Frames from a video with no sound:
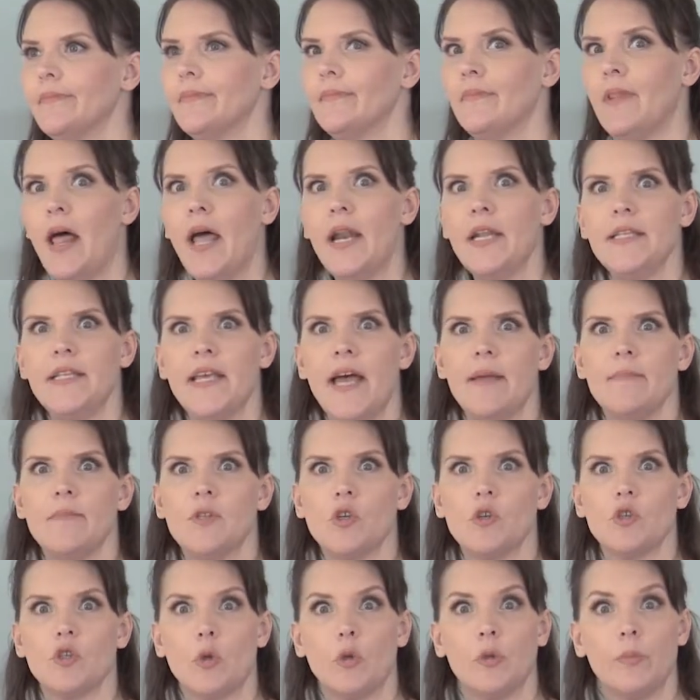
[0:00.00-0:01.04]
lot of times
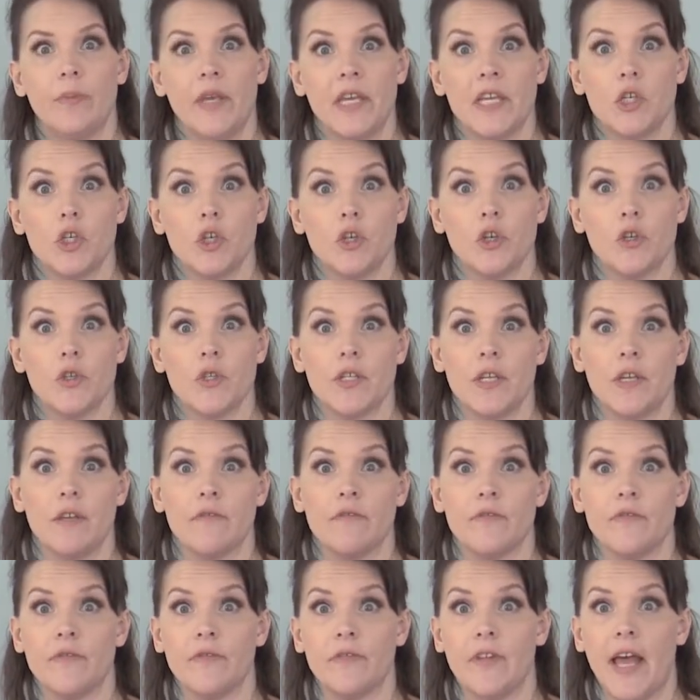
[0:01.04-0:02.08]
there's old pictures
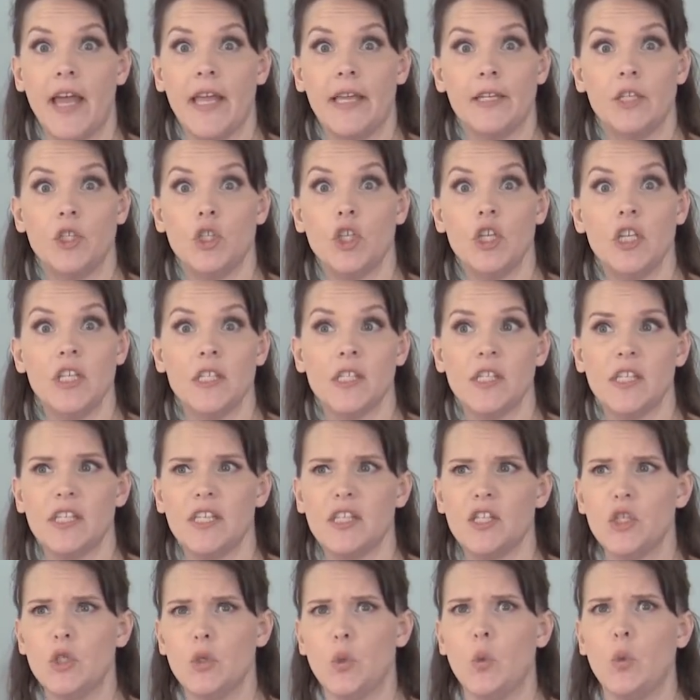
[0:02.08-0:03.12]
of like
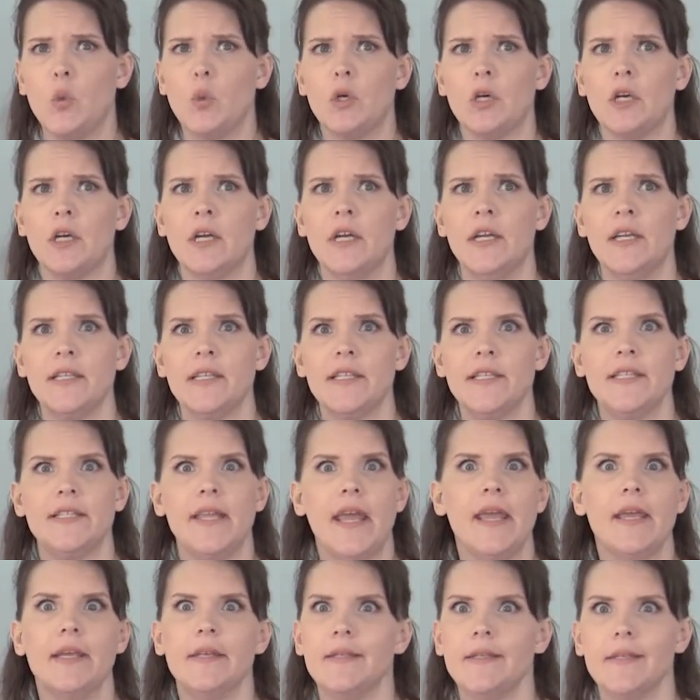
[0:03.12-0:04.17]
Jesus or
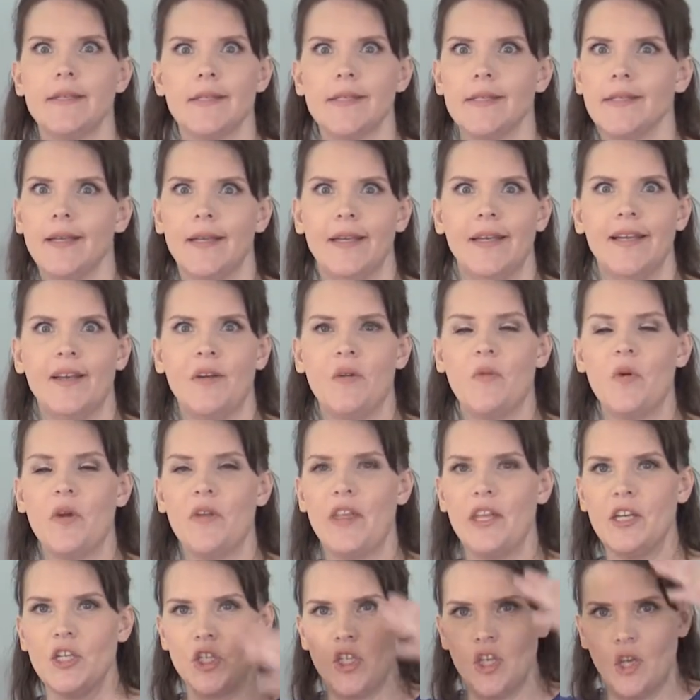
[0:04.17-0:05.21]
saints where
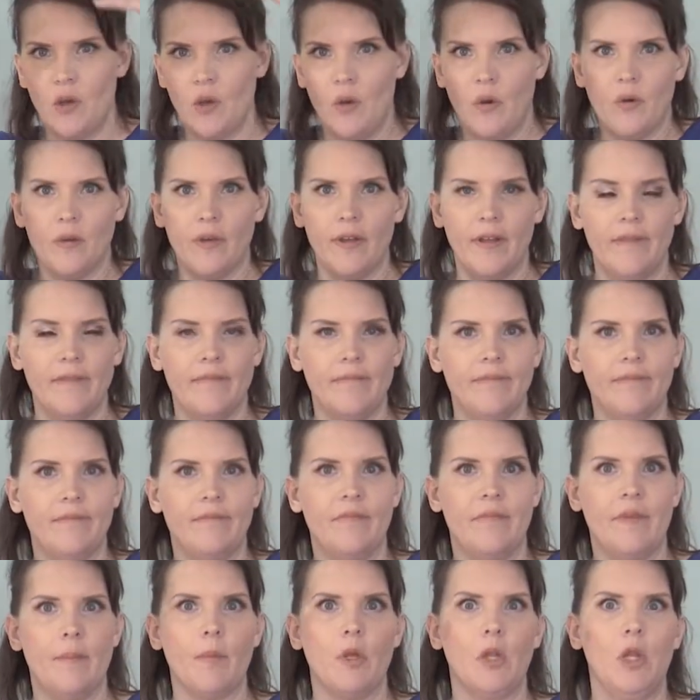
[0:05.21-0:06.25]
they show
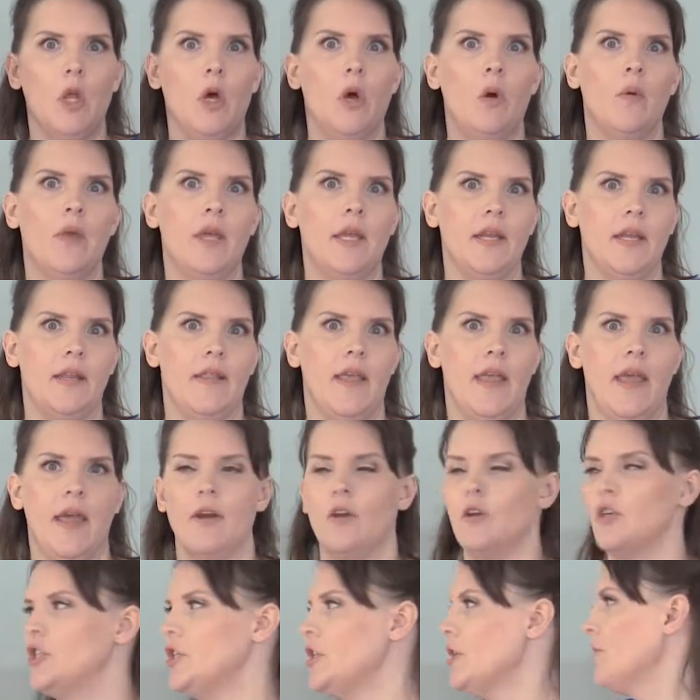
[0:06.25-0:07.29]
them glowing and the
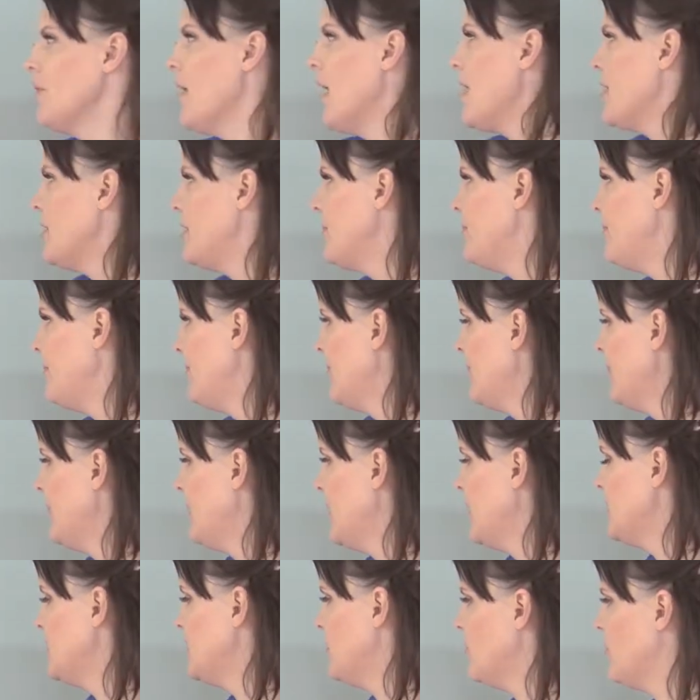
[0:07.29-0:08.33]
energy around them.
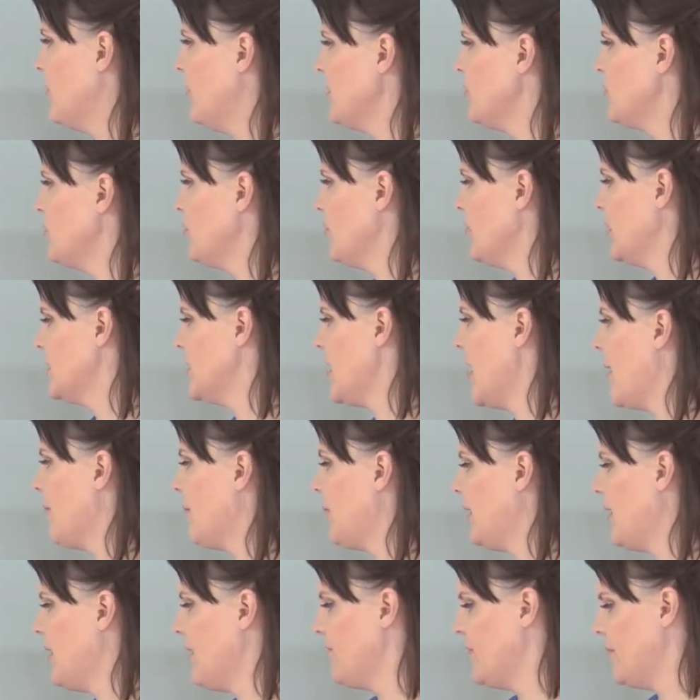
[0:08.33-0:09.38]
That's an
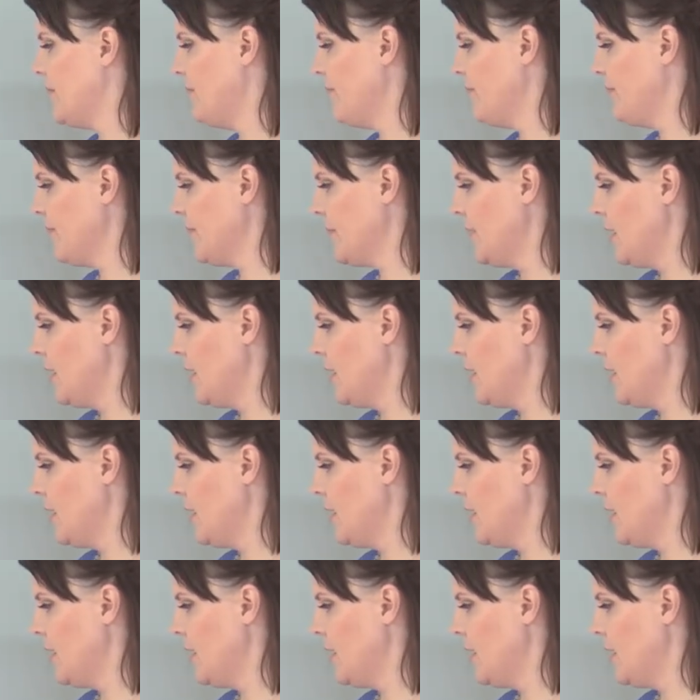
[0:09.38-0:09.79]
example of them.